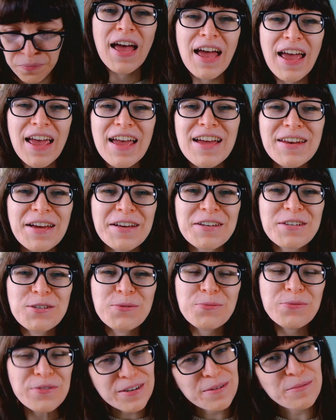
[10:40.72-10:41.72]
And I
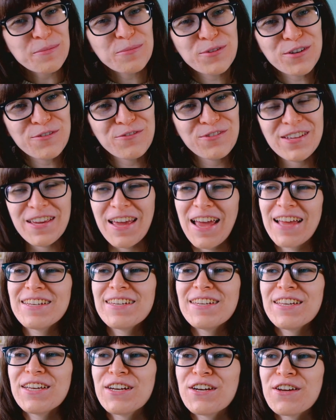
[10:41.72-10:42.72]
just want to briefly end
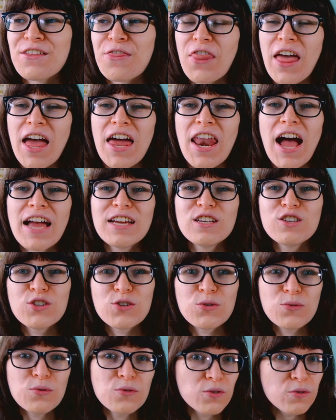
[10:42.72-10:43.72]
it here that I
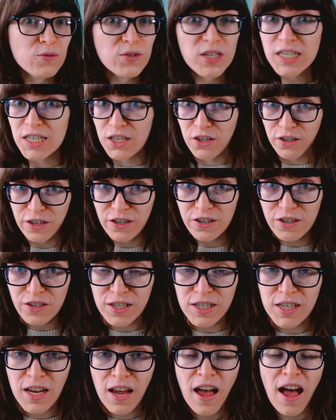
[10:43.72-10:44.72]
do use
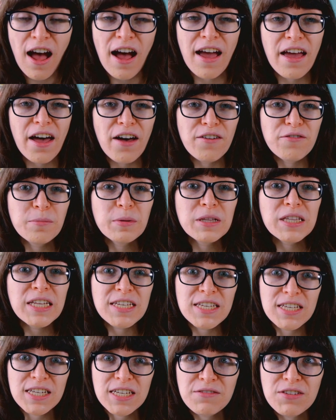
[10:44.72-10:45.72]
stickers. I have
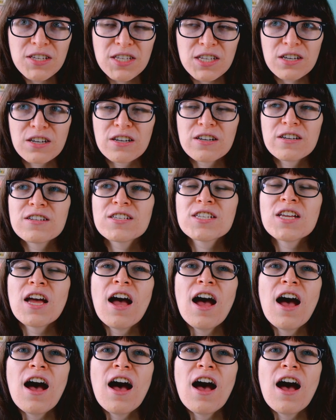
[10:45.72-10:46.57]
plenty of stickers.